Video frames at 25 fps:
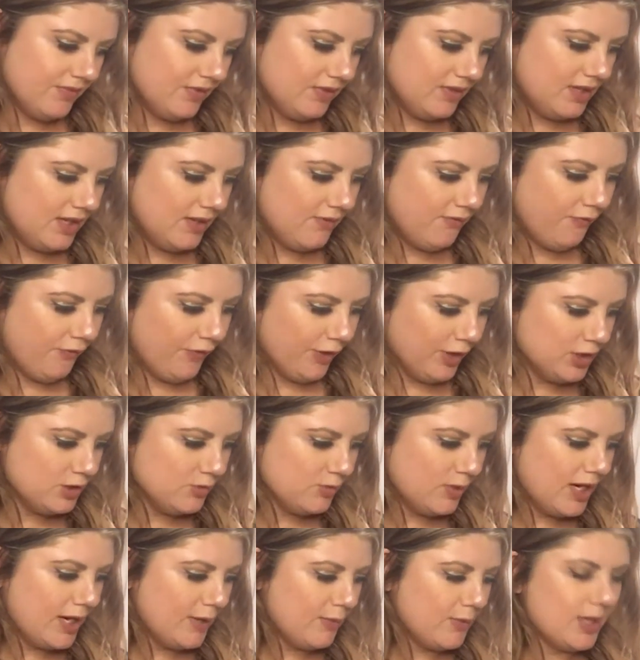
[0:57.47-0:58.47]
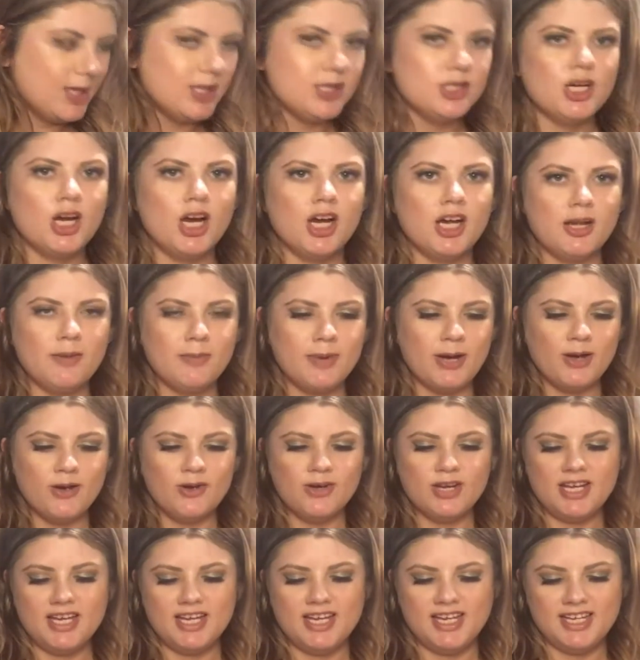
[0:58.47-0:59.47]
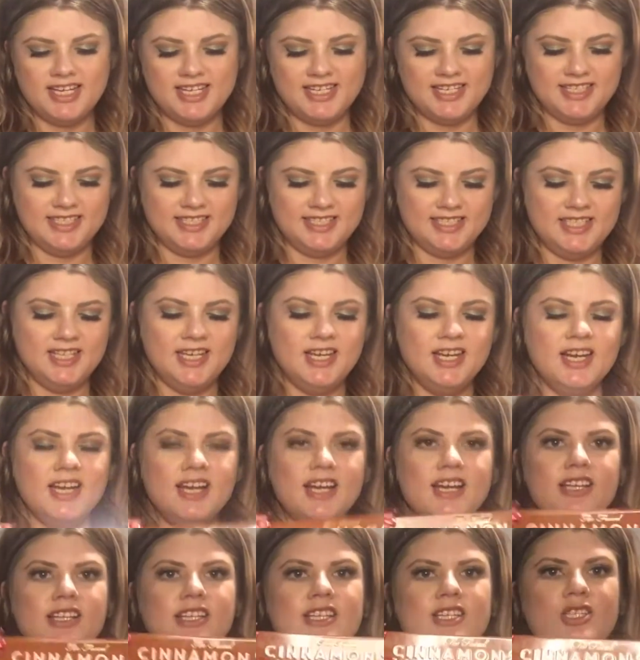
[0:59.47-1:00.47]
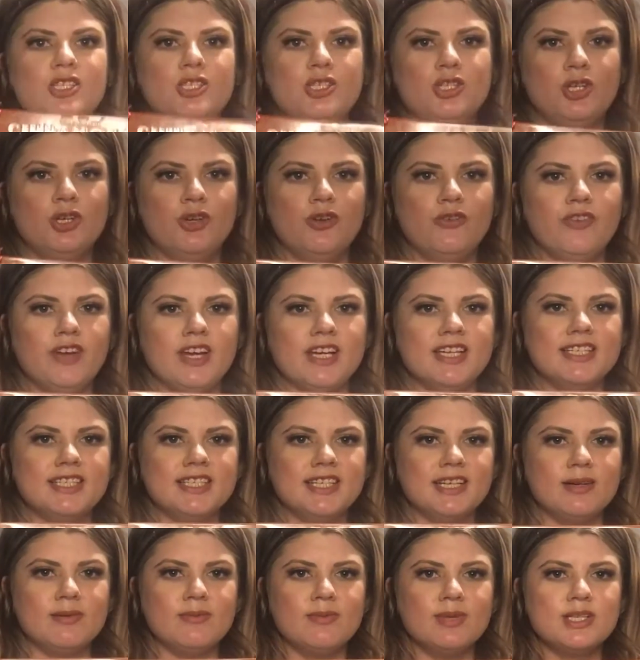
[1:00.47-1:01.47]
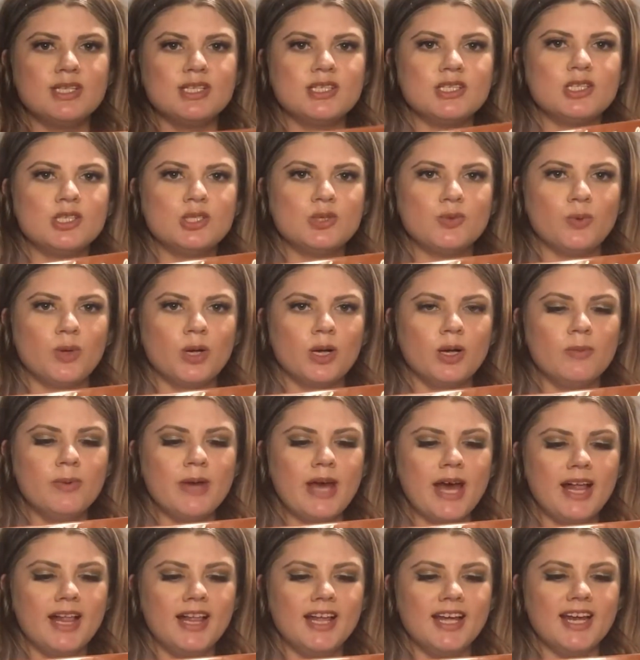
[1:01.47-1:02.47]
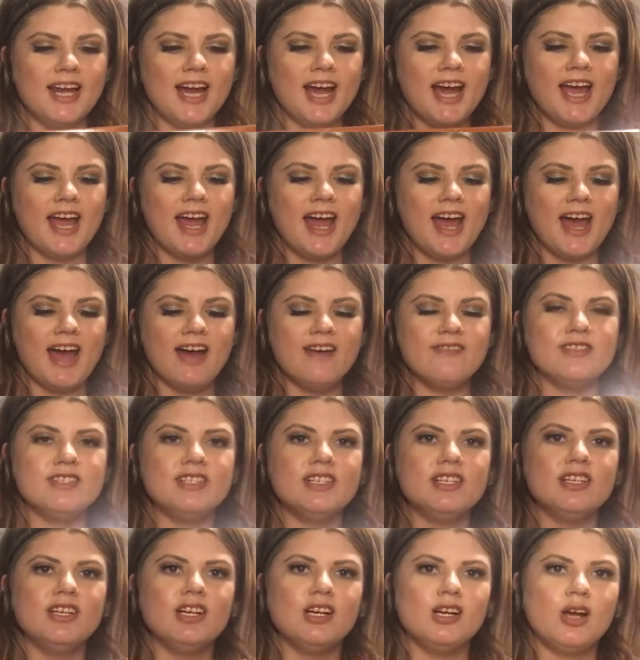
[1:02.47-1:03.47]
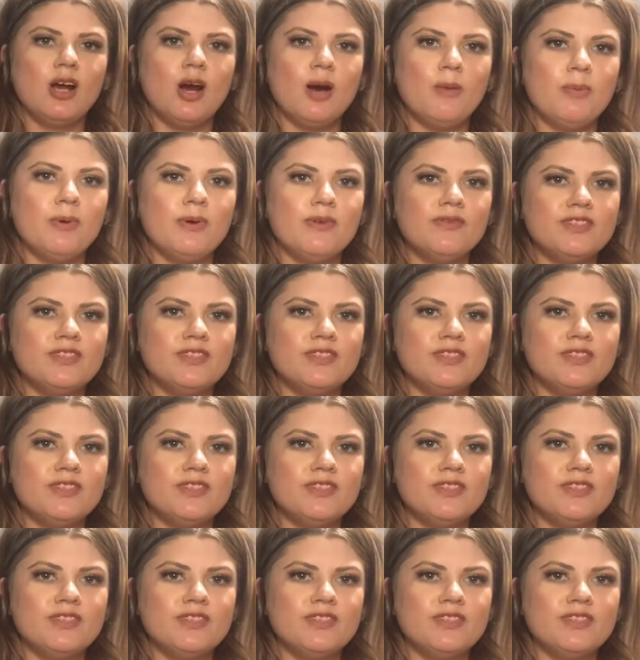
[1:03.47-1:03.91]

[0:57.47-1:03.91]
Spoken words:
The first one I want to talk about is this Too Faced Cinnamon Swirl palette. I have done a couple of